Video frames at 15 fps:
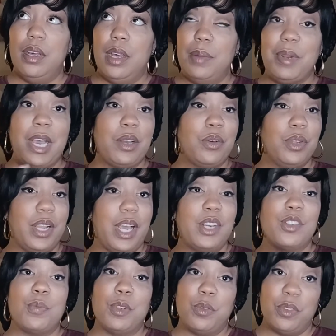I'm not gonna lie,
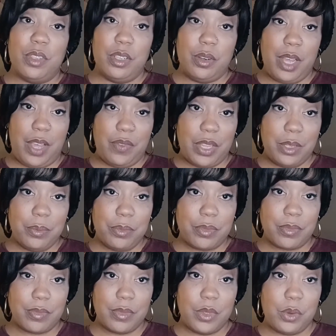this book was a little heavy,
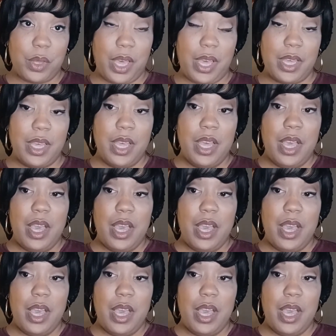okay?